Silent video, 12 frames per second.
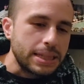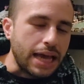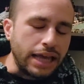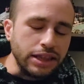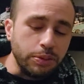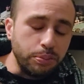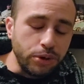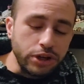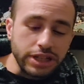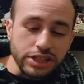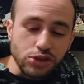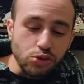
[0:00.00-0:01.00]
And the
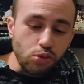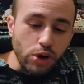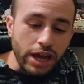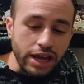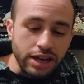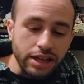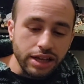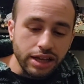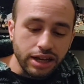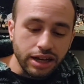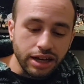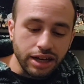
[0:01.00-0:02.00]
book is read,
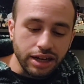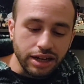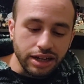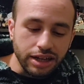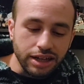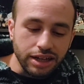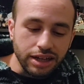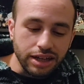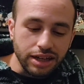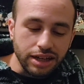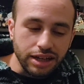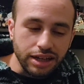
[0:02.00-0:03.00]

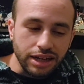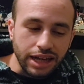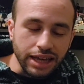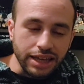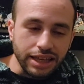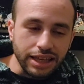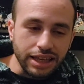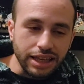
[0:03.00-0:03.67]
like,